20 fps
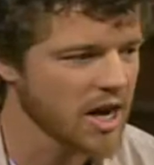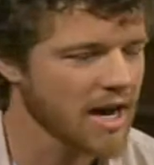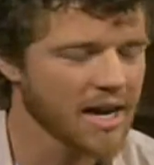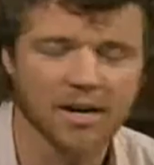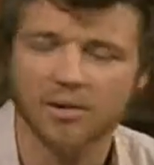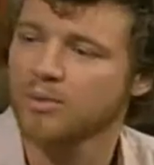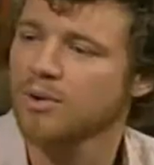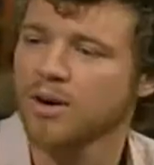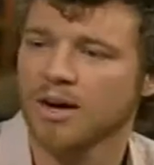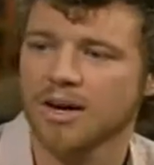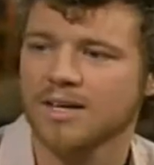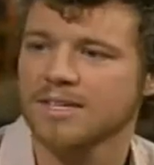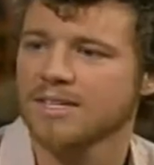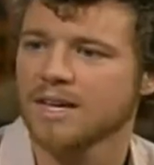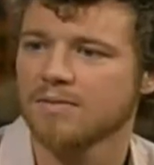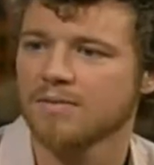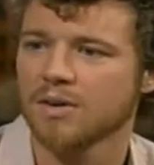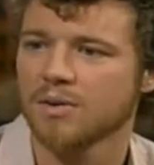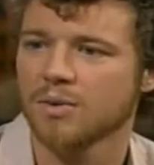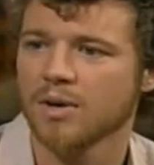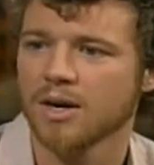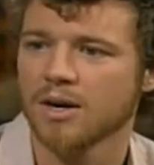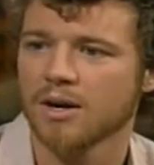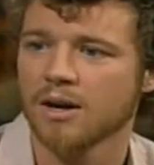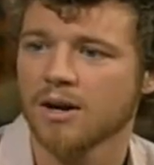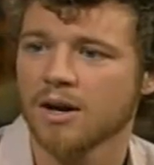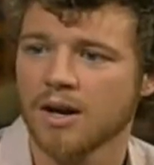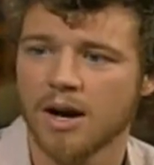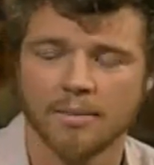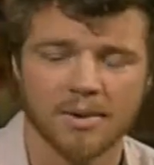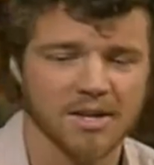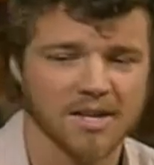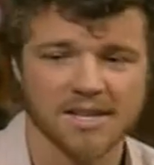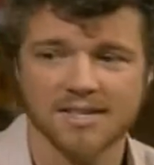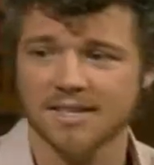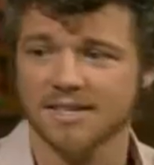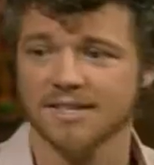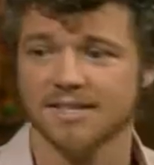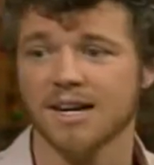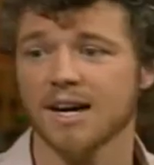jagged rocks everywhere. I mean,
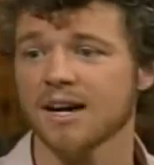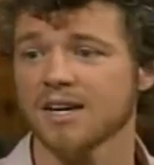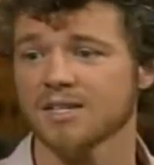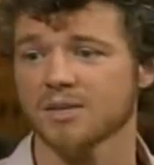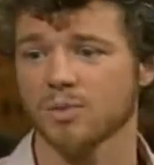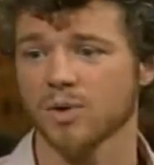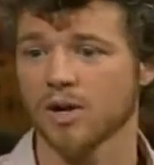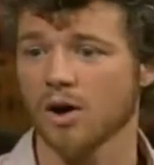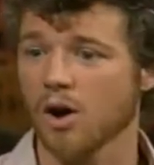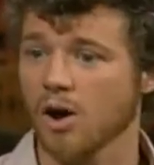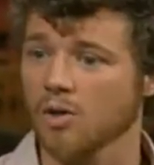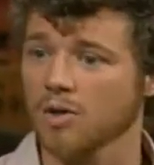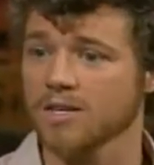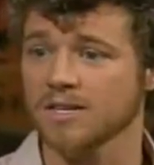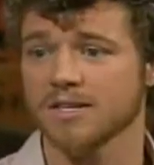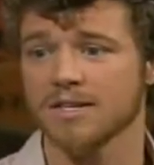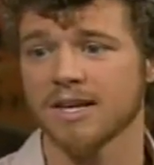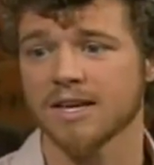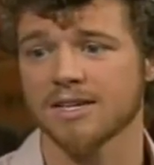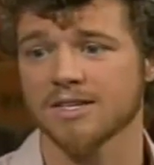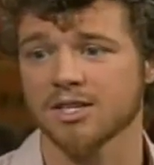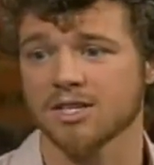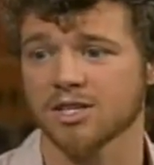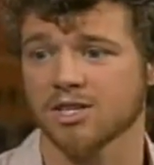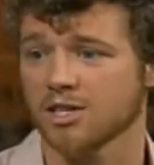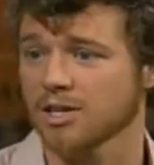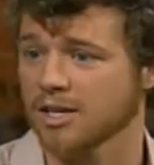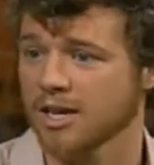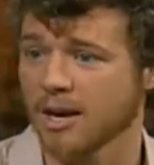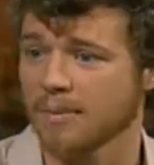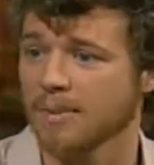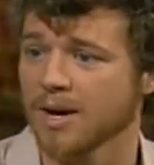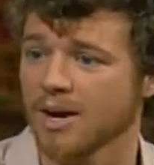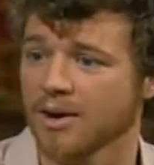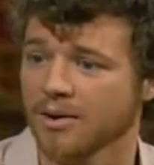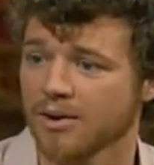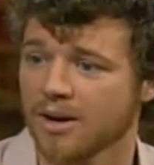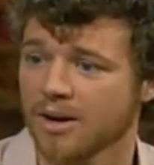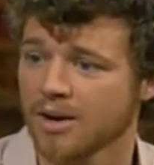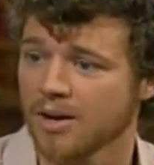this is dusk when all the snakes should come
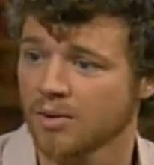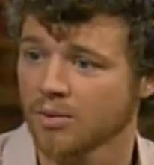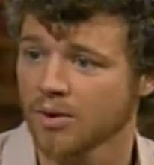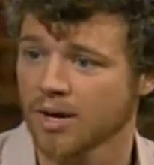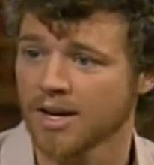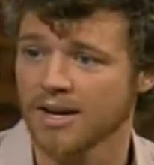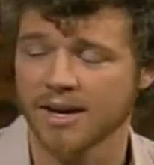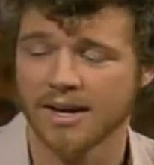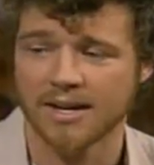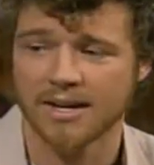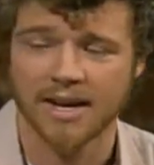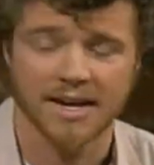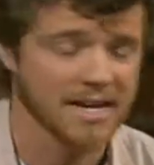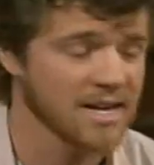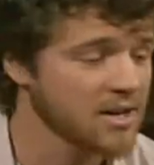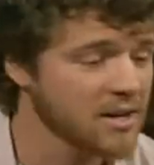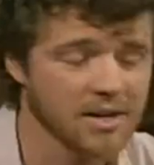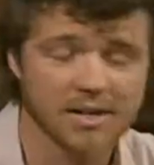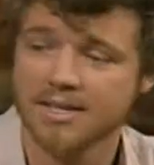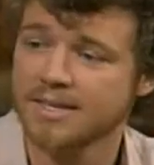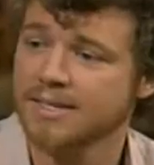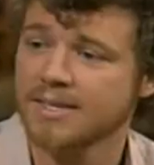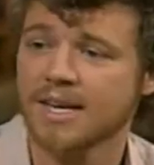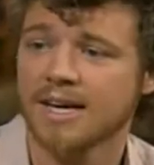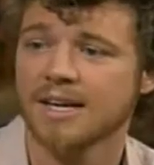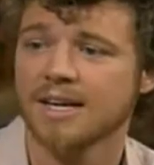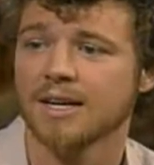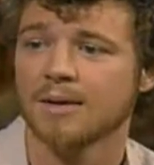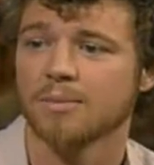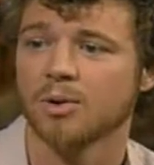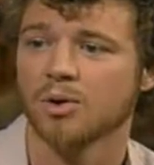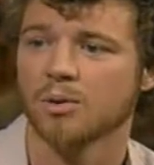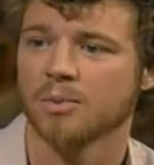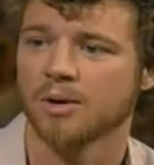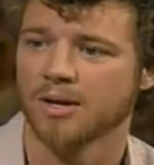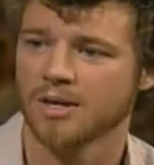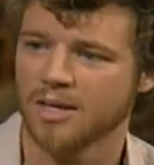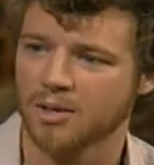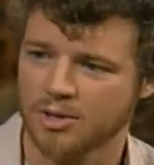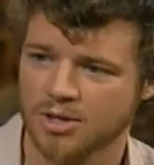out, right? And he couldn't stand anymore,
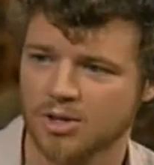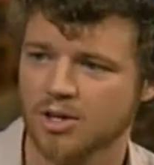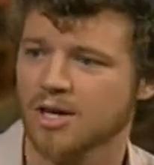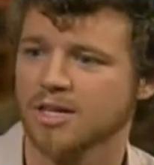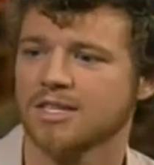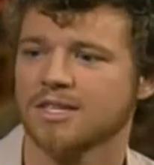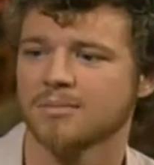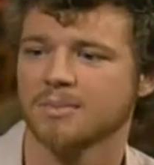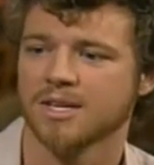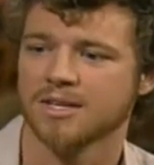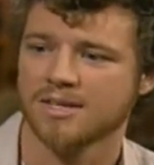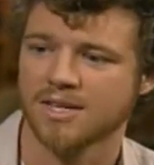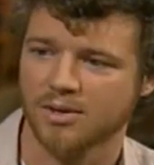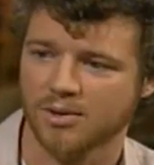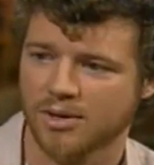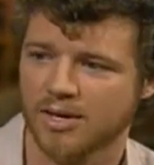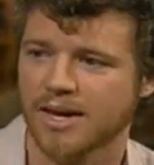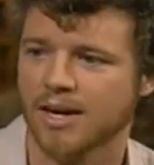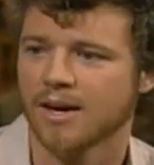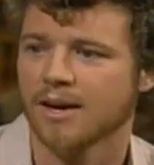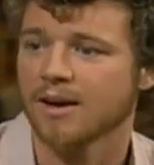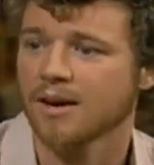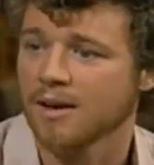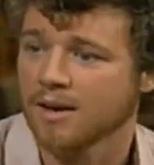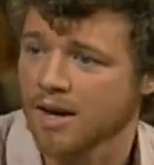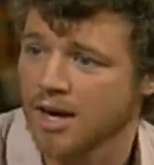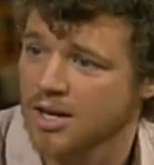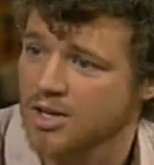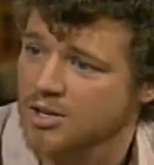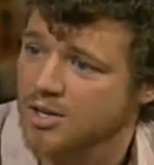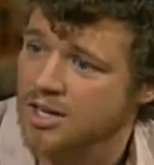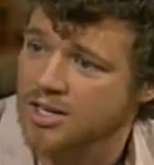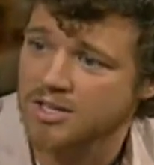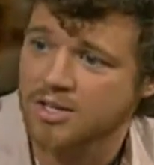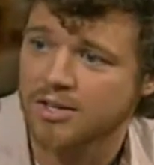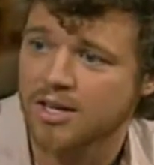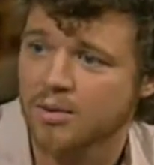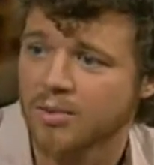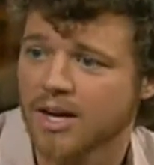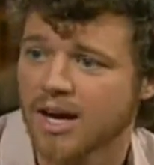but he trusted me. He said, "Okay, I
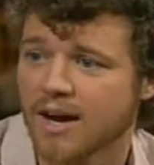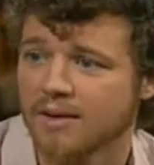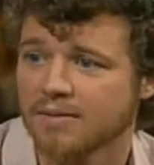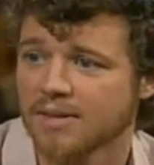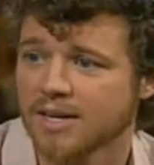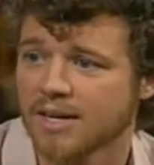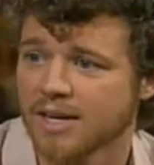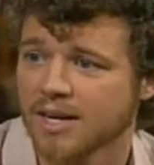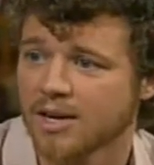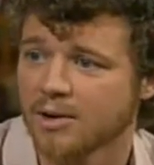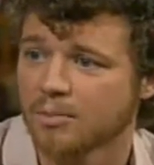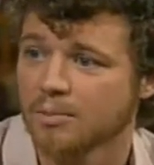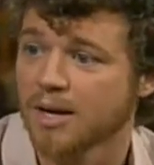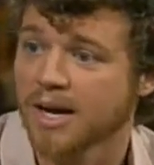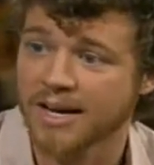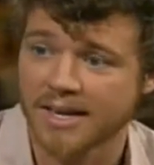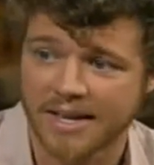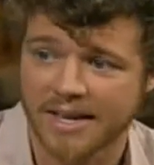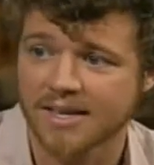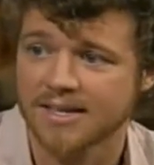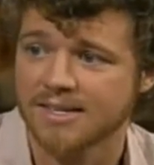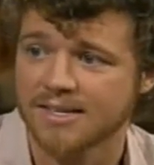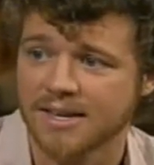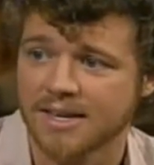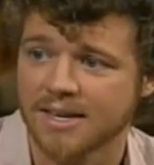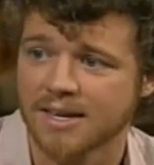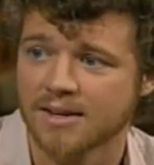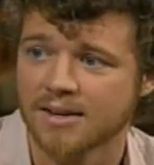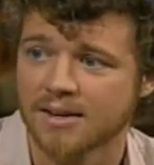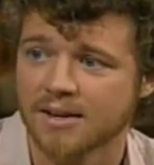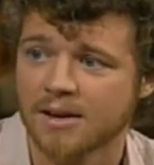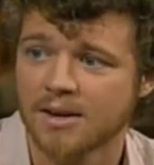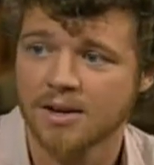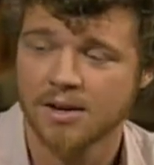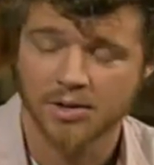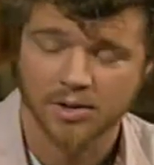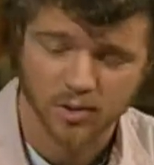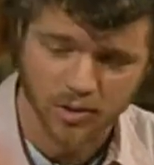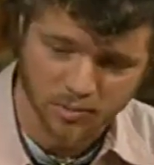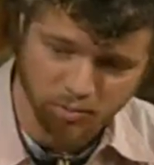trust you that we have to get out, but I can't stand."
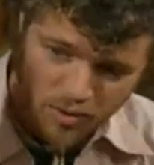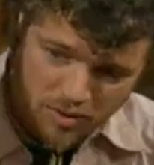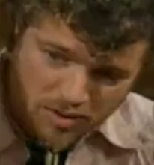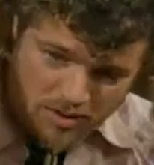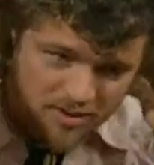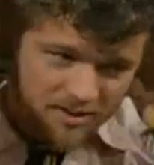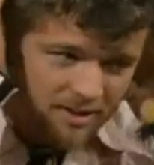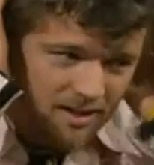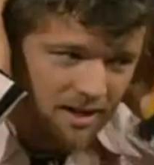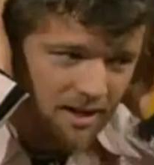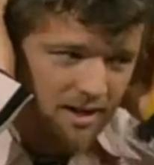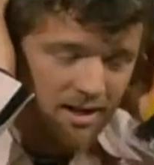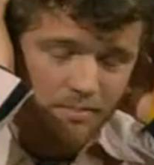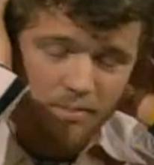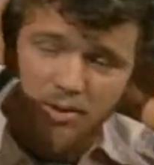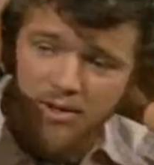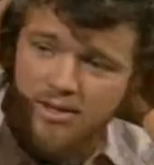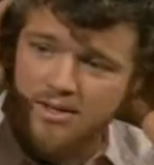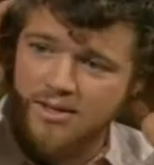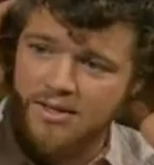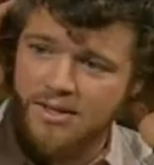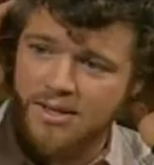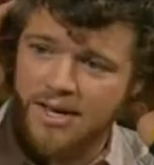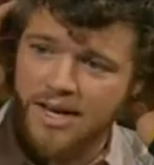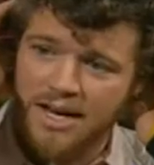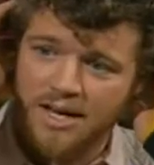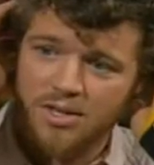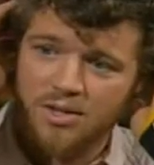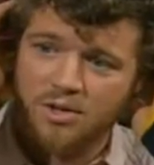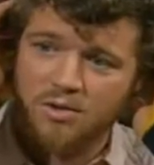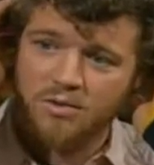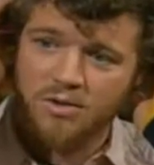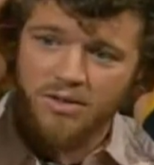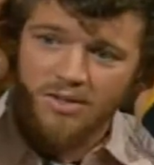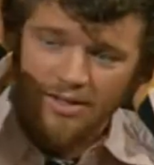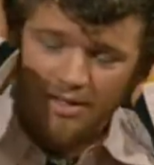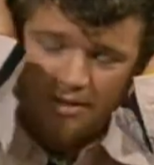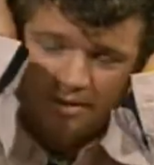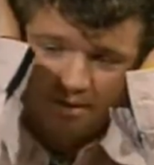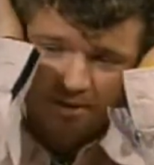So he put his hands over
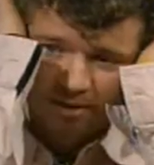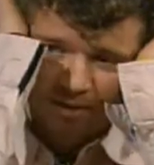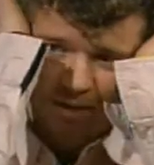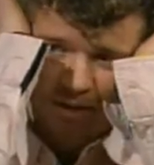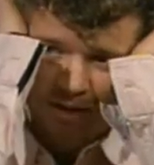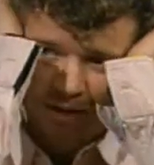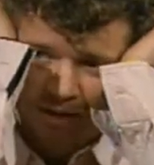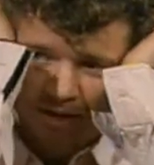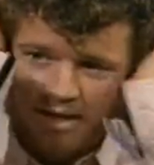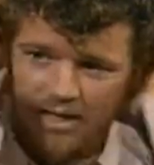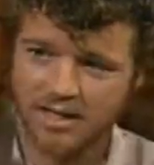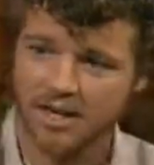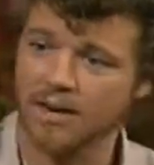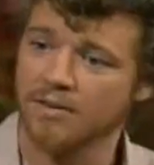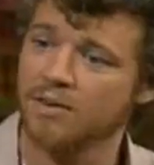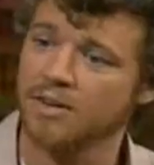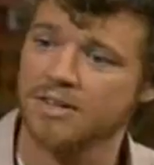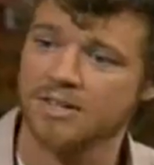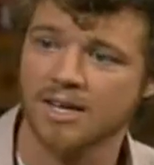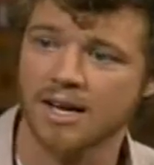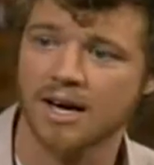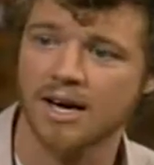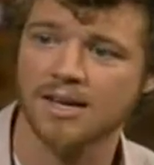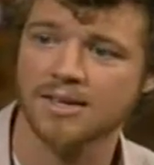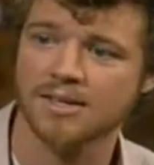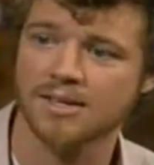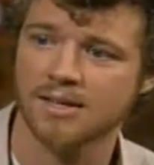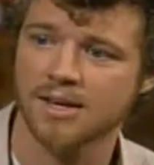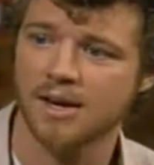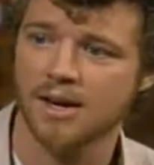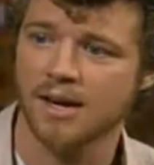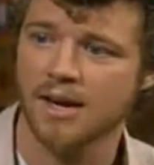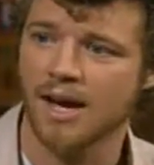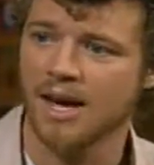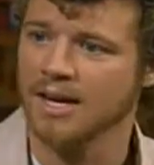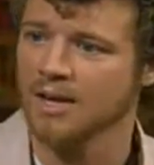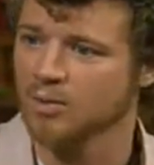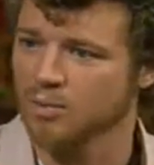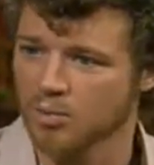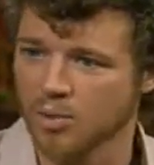his ears, he covered his eyes,
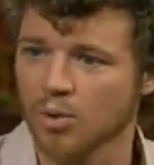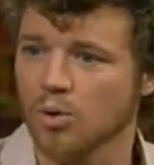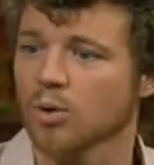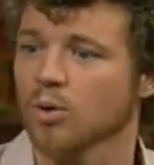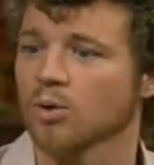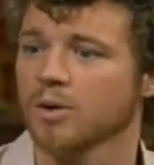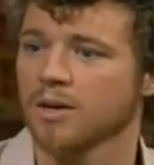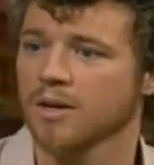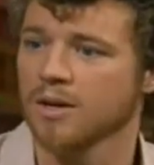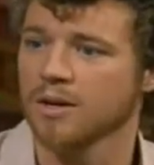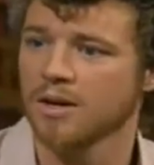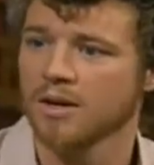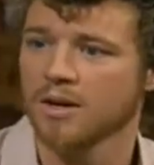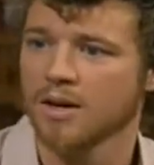and he rolled